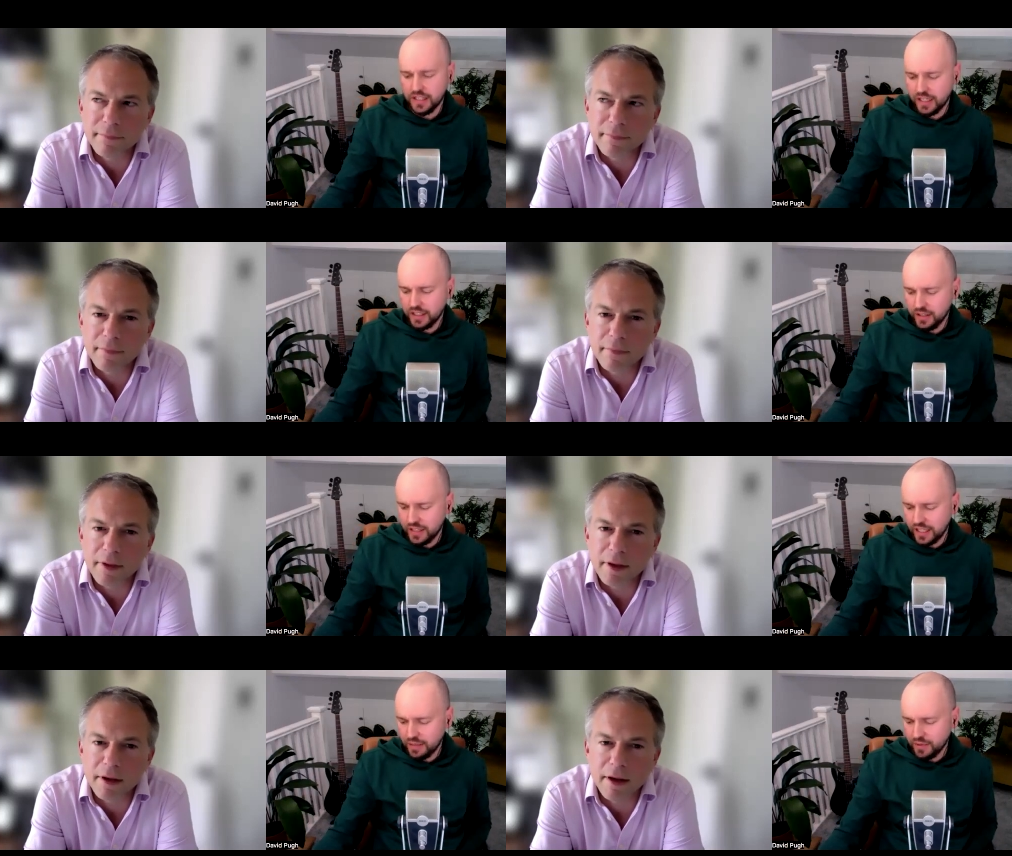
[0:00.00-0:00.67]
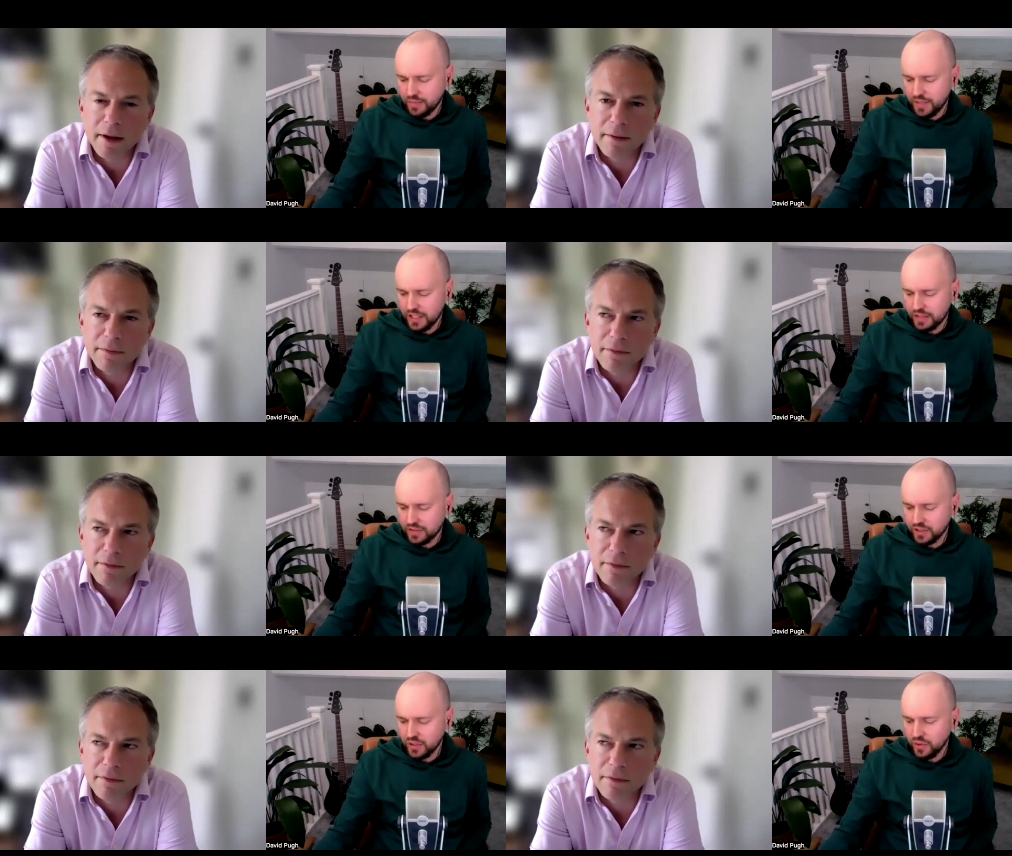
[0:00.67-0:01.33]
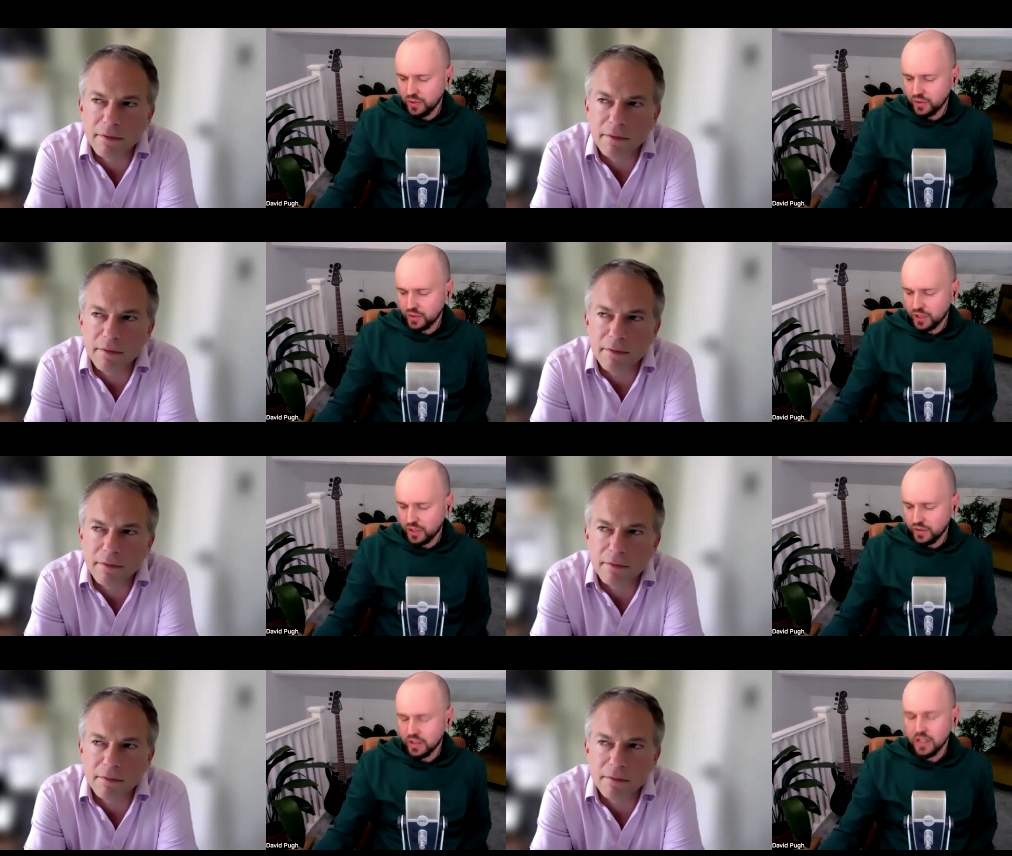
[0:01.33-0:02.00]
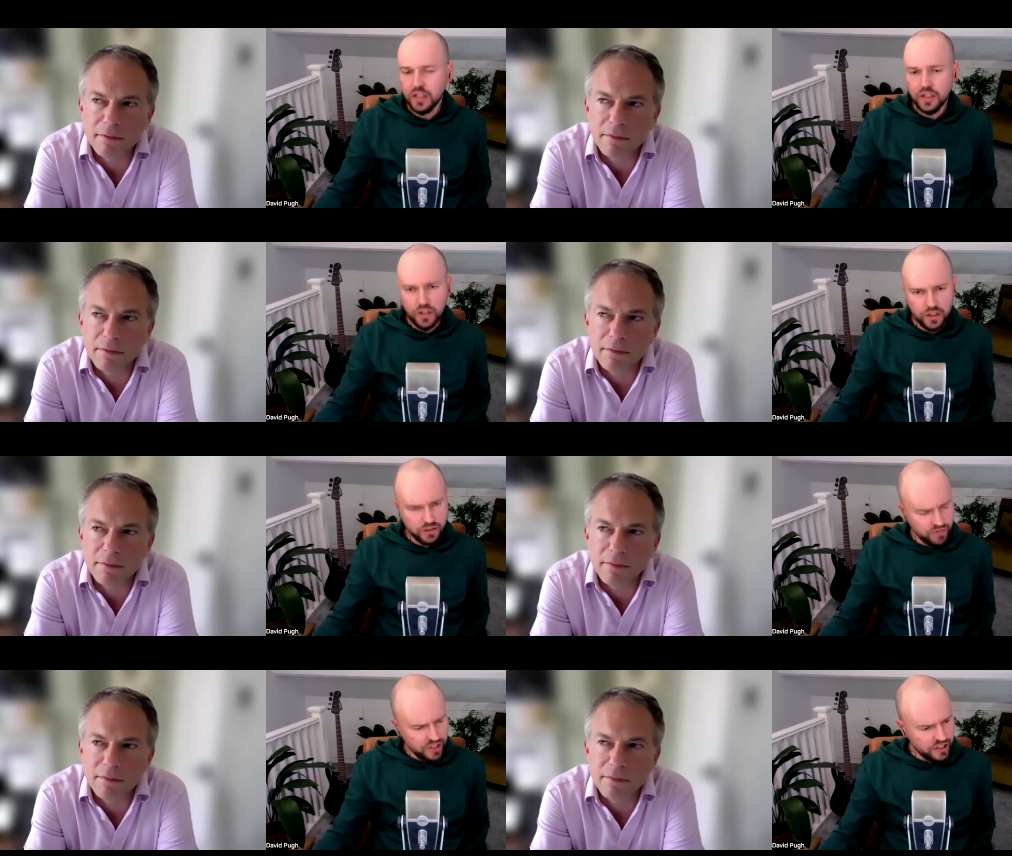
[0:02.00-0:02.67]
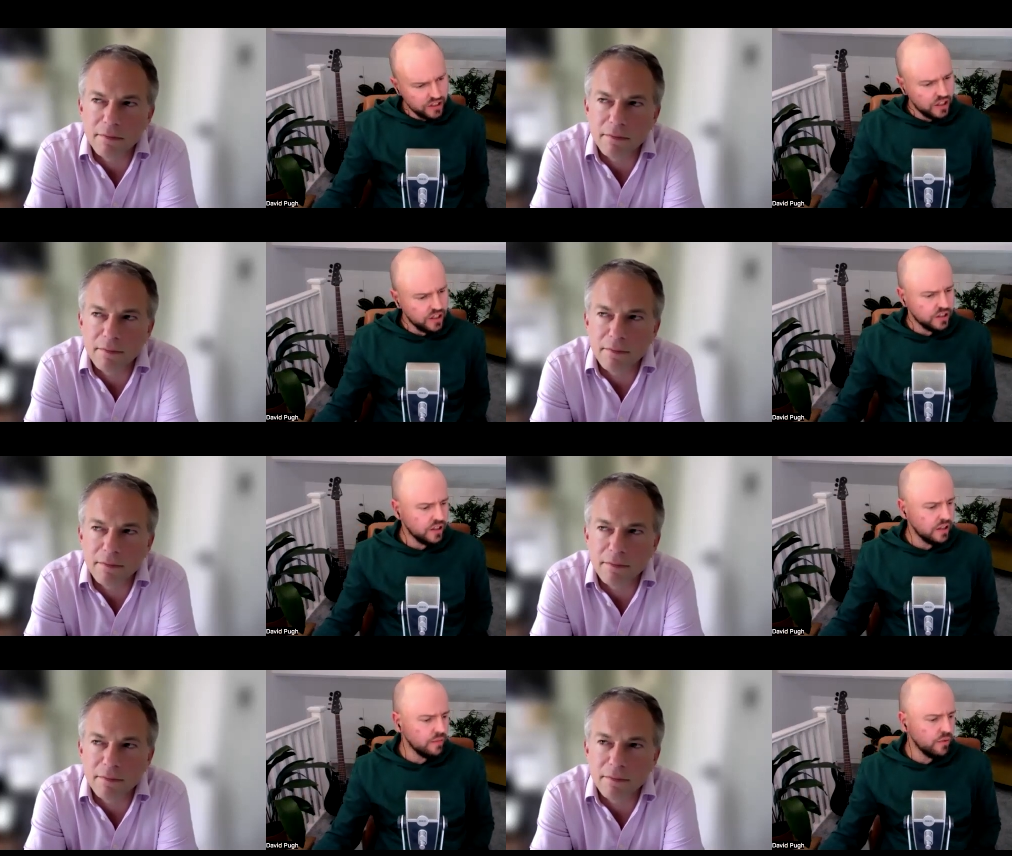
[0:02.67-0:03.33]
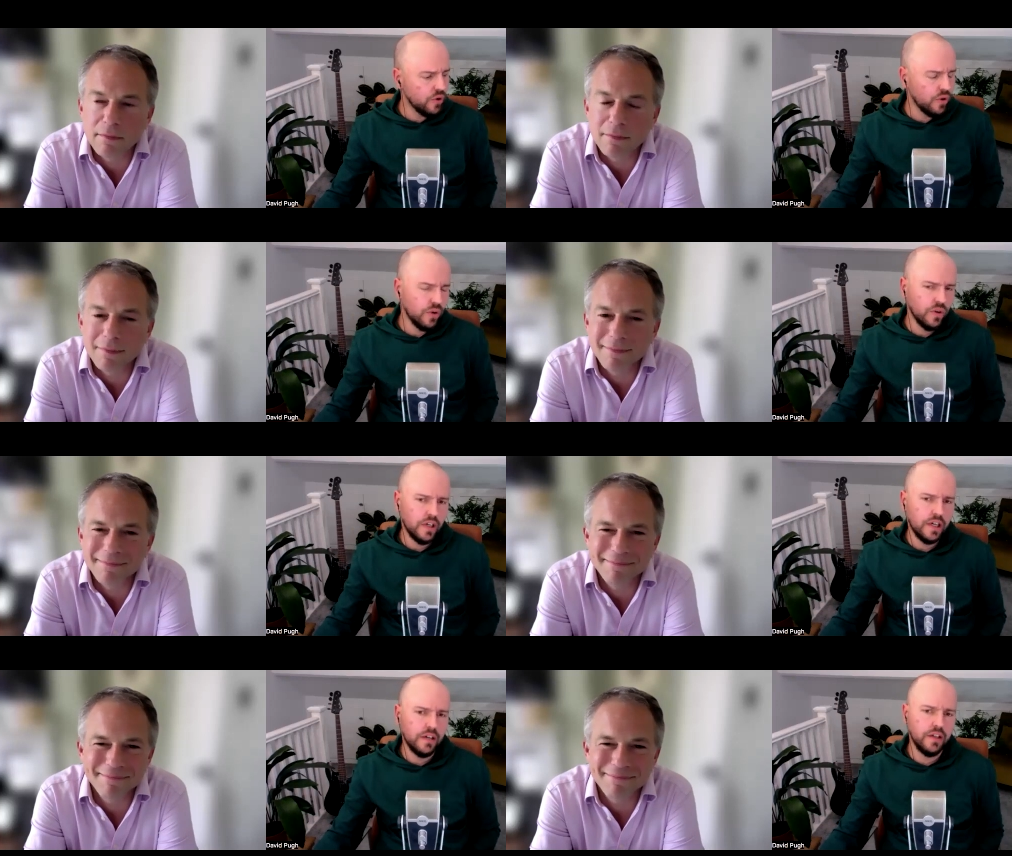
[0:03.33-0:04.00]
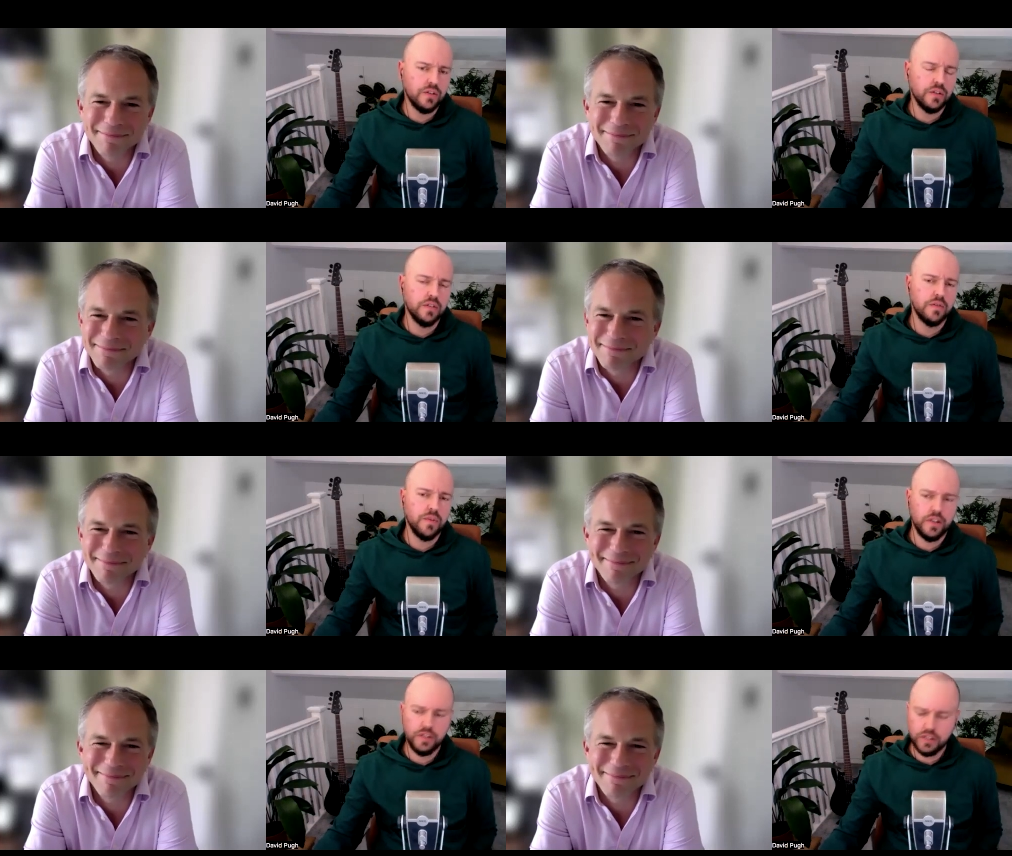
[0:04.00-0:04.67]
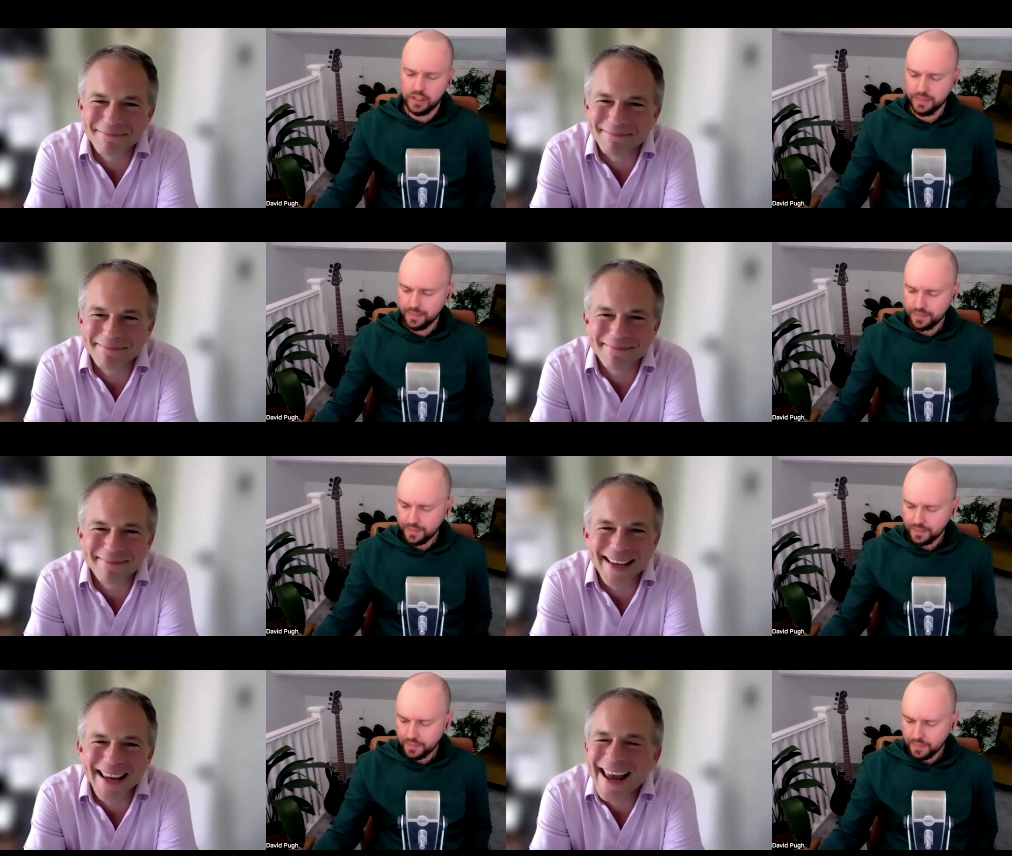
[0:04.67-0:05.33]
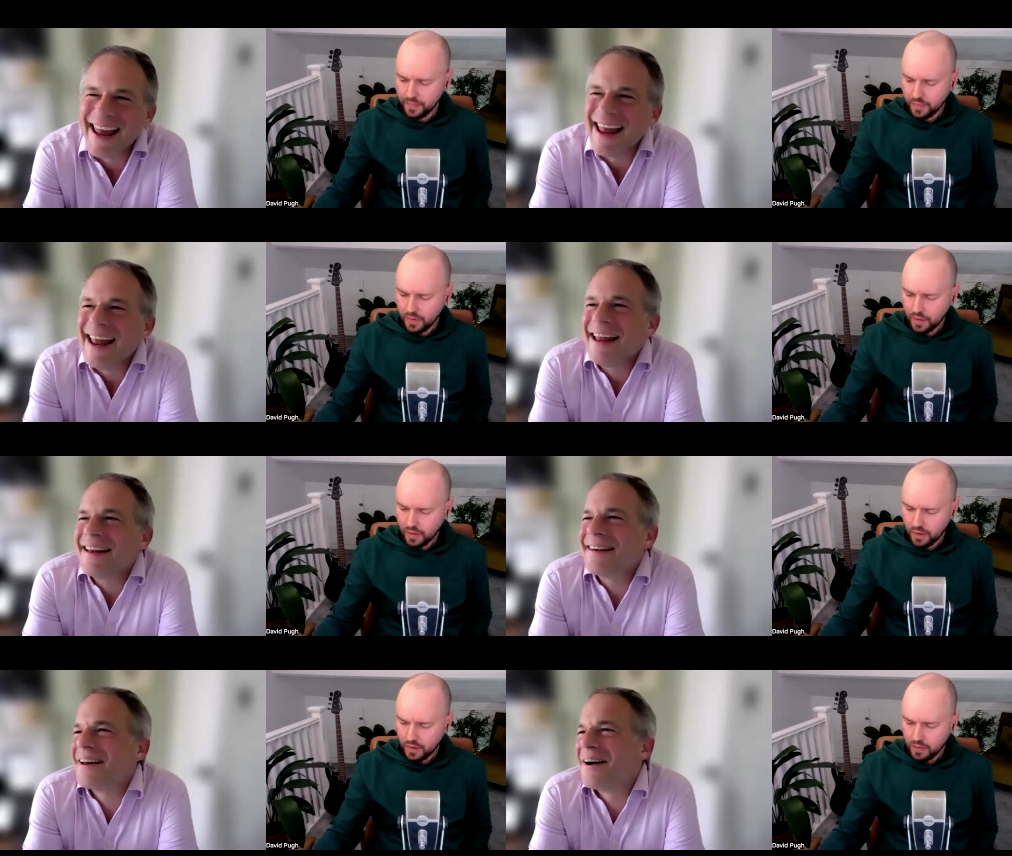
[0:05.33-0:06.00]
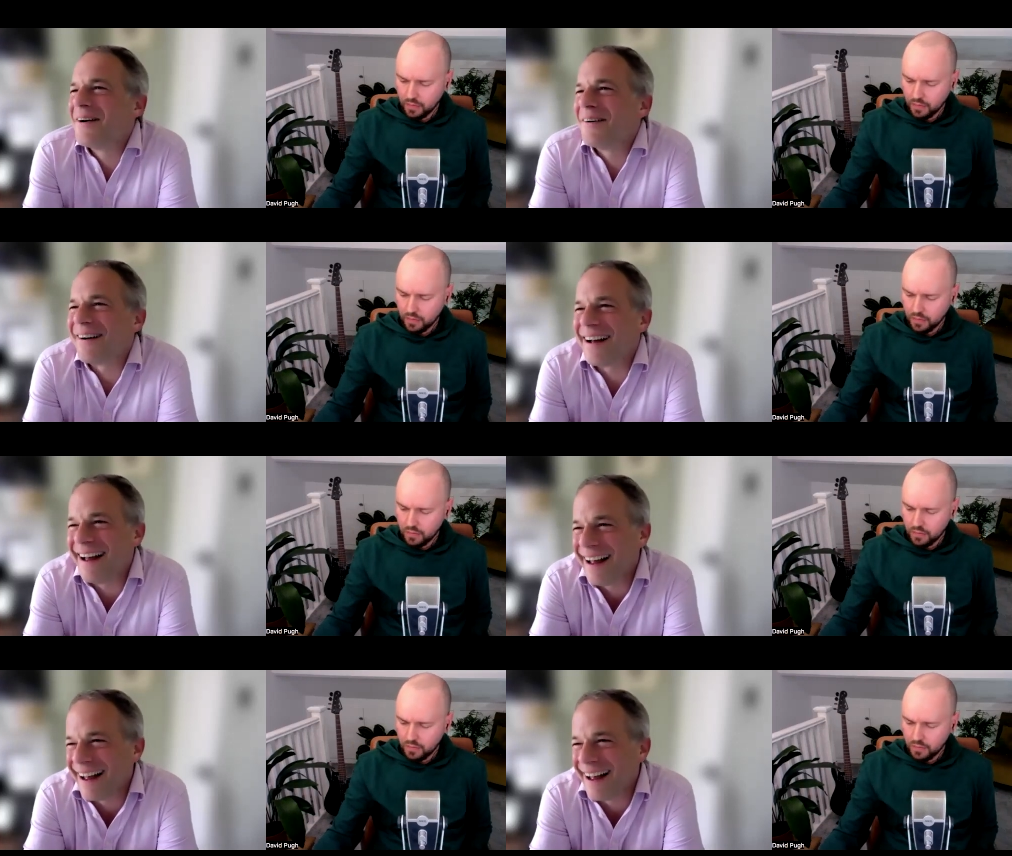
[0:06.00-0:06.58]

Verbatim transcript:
Speaker 1: deck? Do you take them with a pinch of salt, or do you look to research them, or or how do you sort of approach it?
Speaker 2: No,